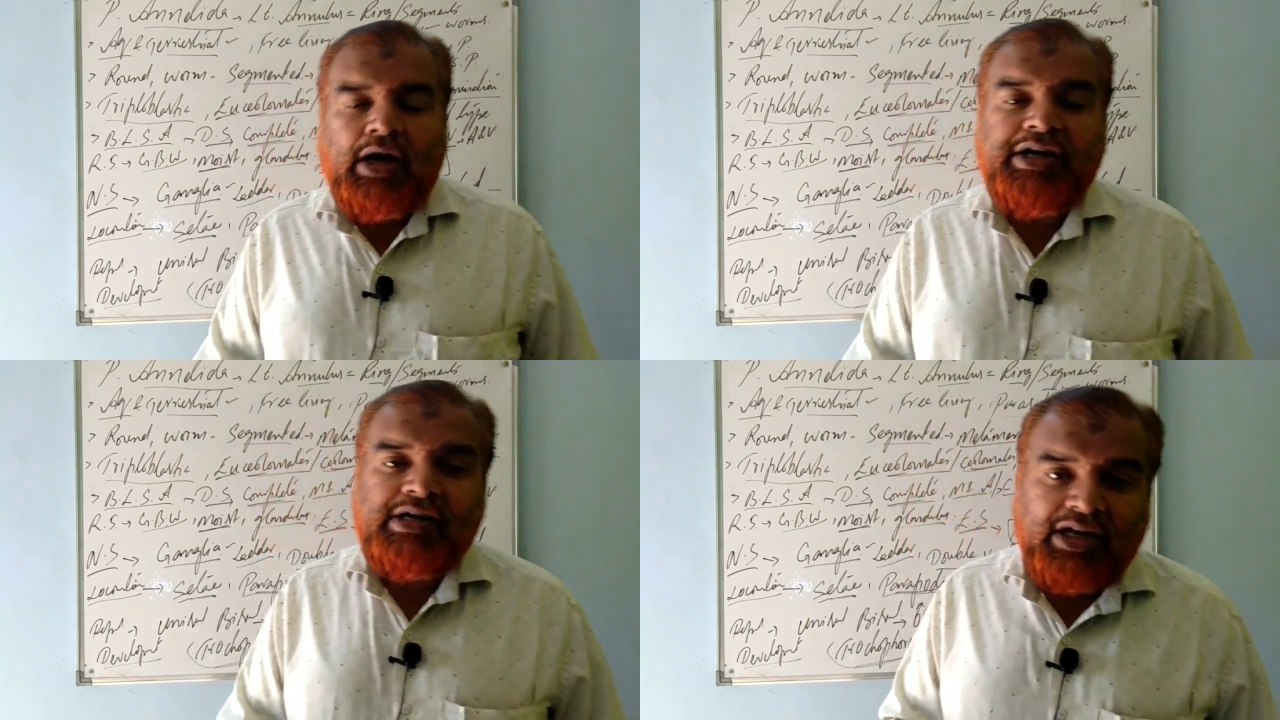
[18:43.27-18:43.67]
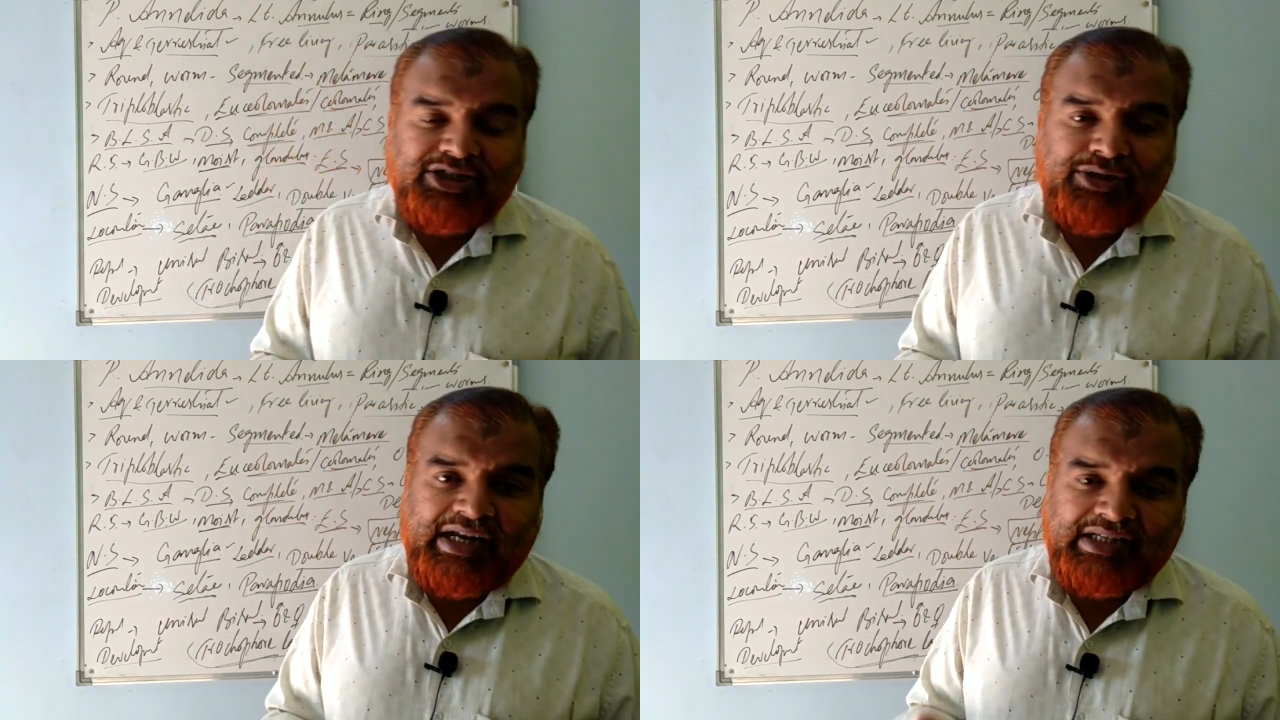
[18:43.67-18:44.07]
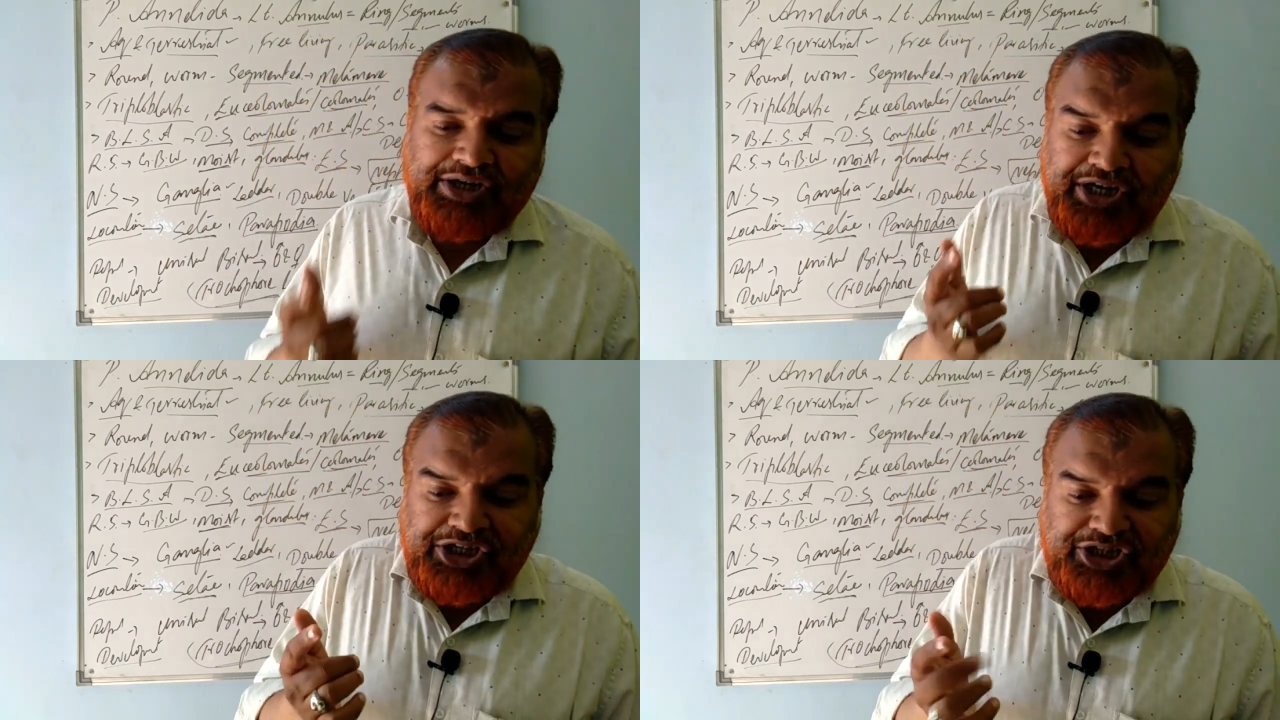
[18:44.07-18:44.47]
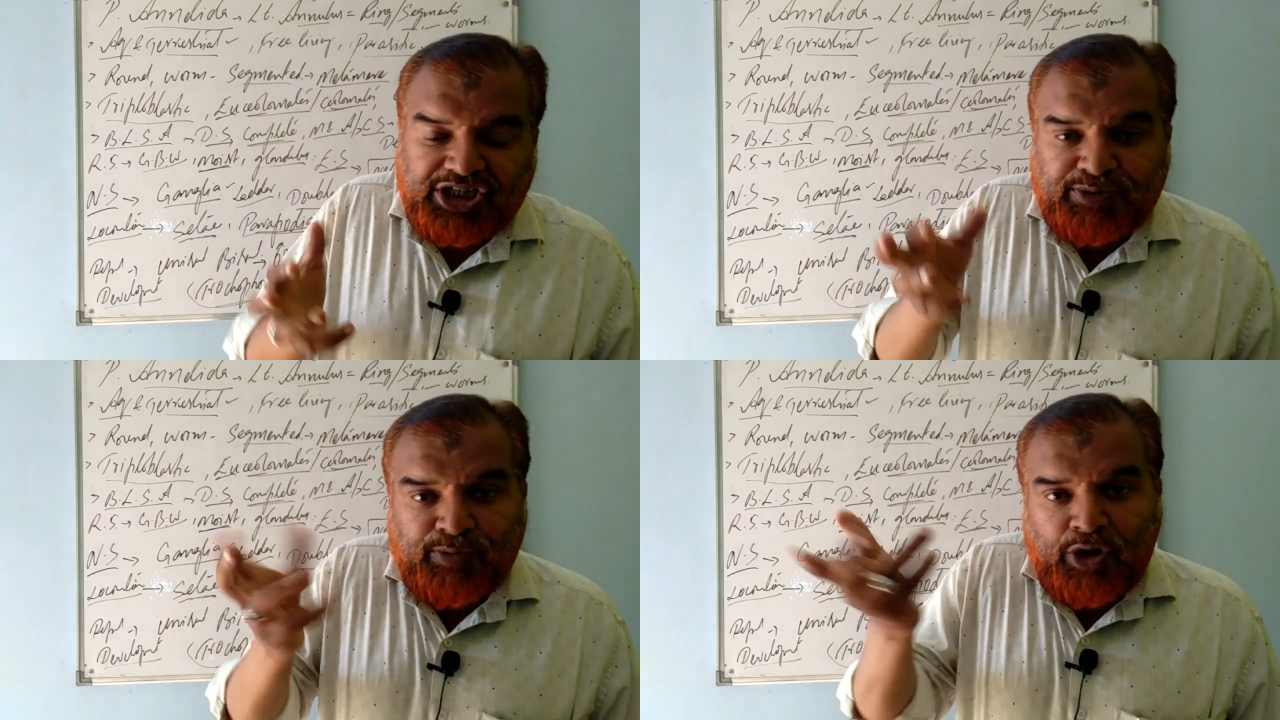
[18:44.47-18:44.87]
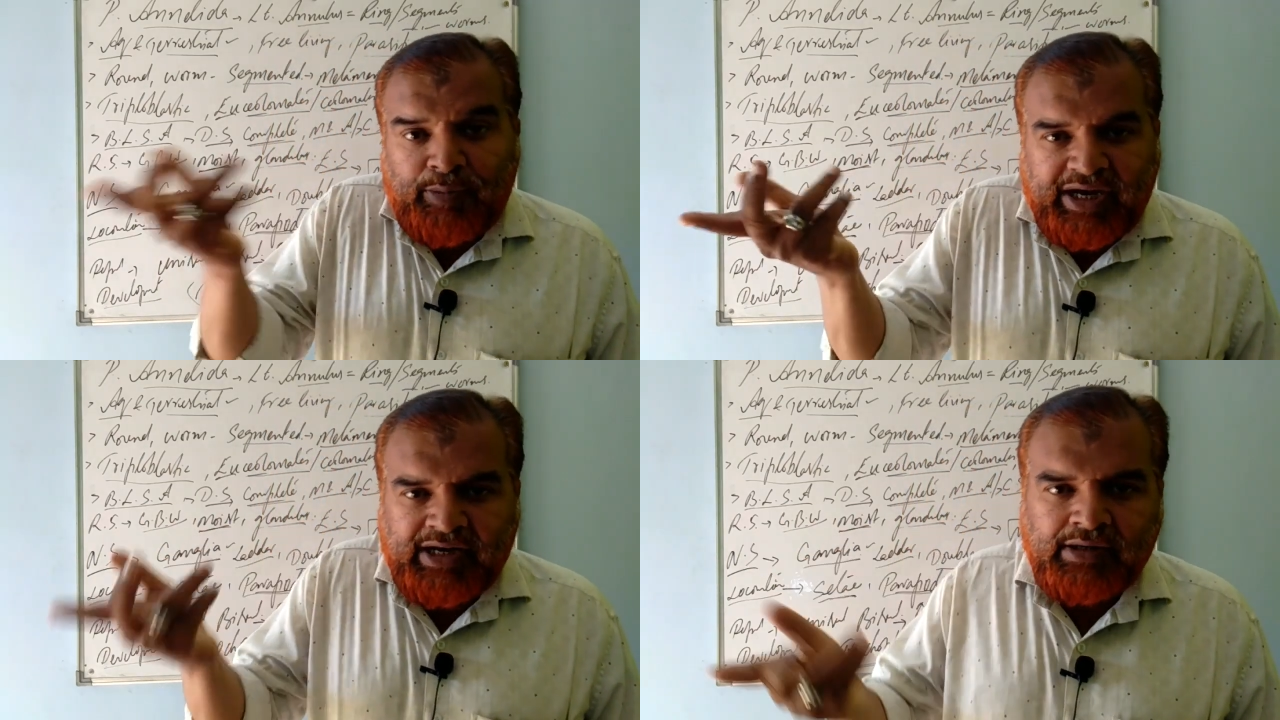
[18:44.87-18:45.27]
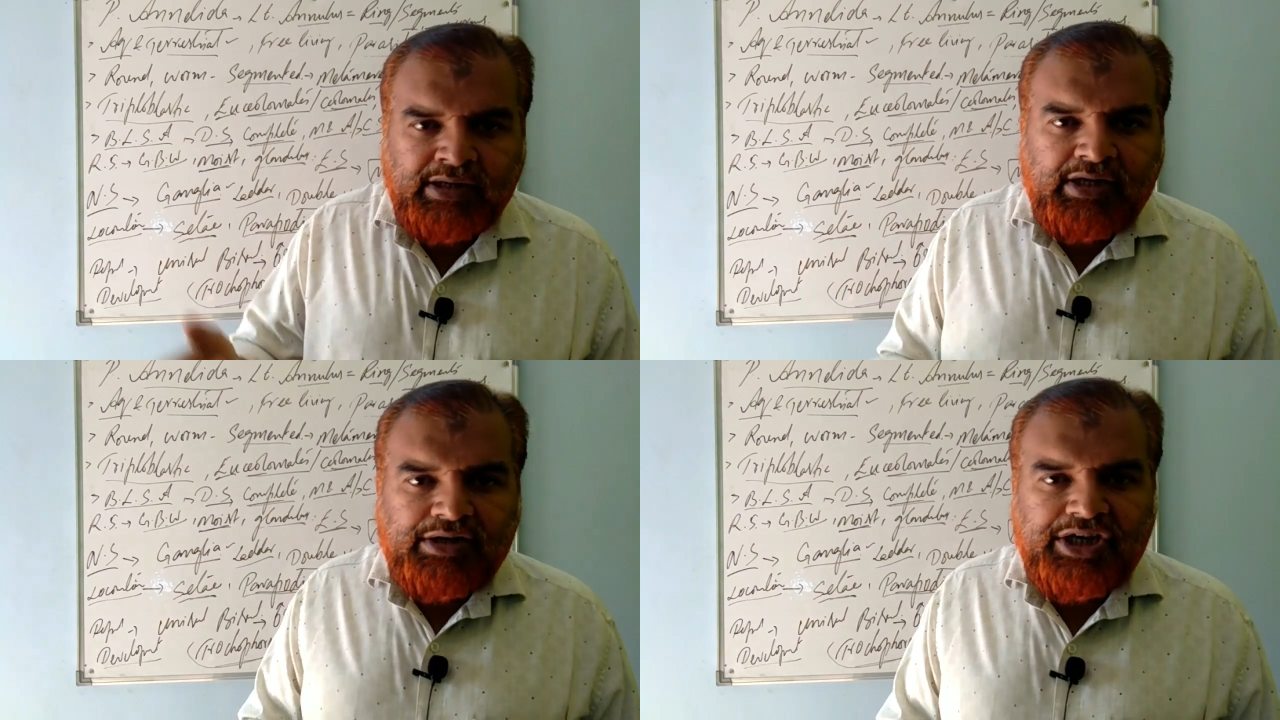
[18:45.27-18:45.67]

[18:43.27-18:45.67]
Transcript: or it is also known as nature's plowman.